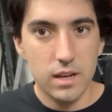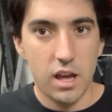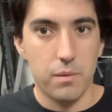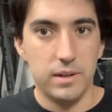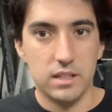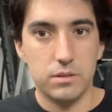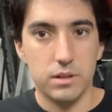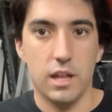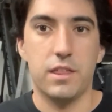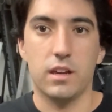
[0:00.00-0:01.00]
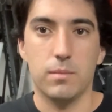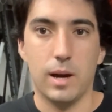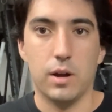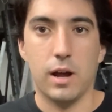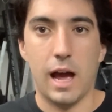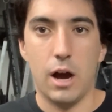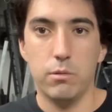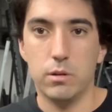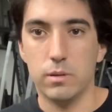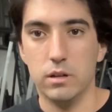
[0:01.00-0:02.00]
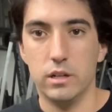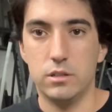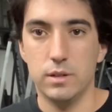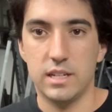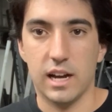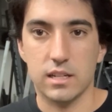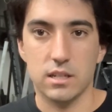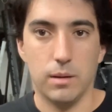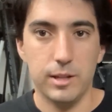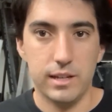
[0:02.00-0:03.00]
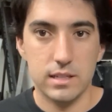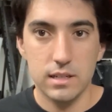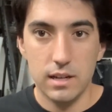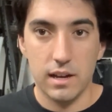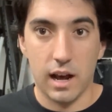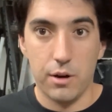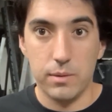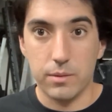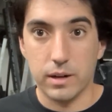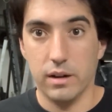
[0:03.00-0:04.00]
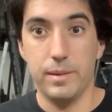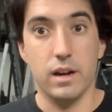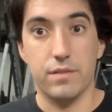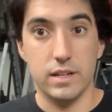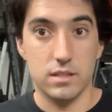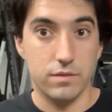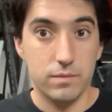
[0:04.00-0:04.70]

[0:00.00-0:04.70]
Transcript: and we didn't really think about how we were going to attack Sawblaze and how we were going to be offensive.